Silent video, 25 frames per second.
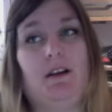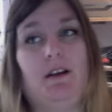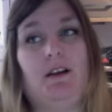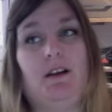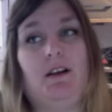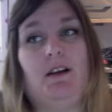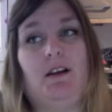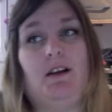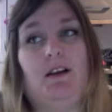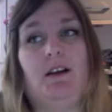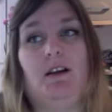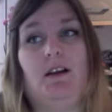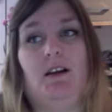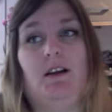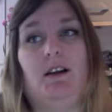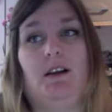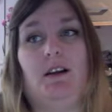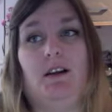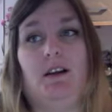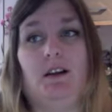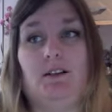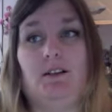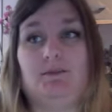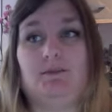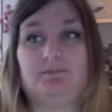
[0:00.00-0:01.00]

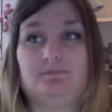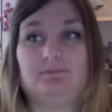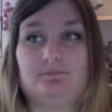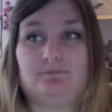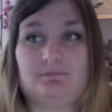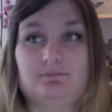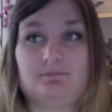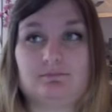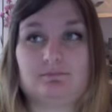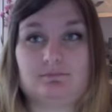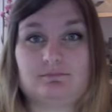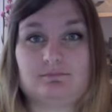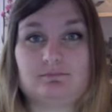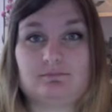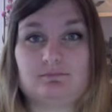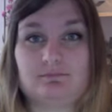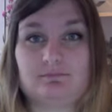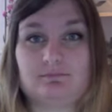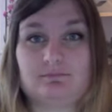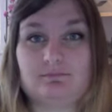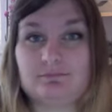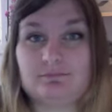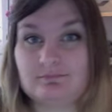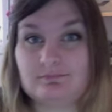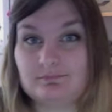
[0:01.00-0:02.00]

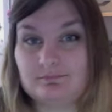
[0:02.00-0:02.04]
[no speech]